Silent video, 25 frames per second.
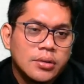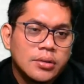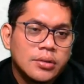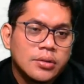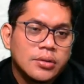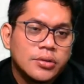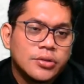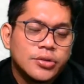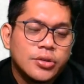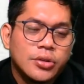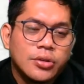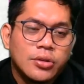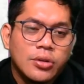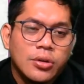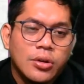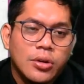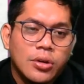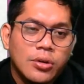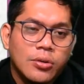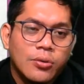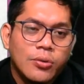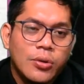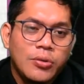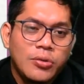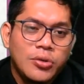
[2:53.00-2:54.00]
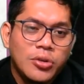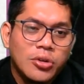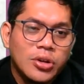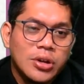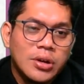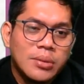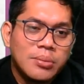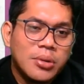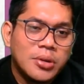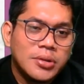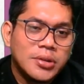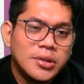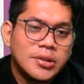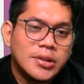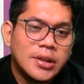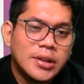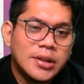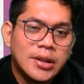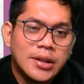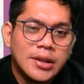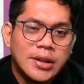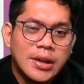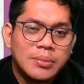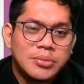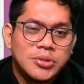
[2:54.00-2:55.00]
So when we talk about the data
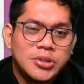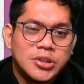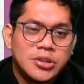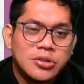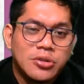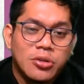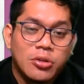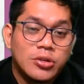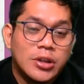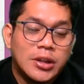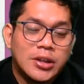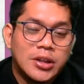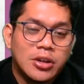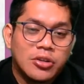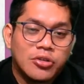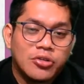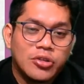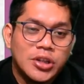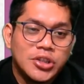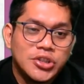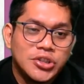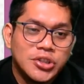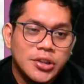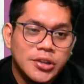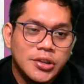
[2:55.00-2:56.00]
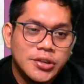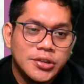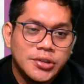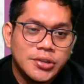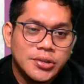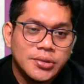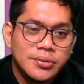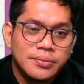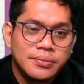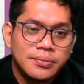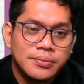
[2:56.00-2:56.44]
captured or data collections,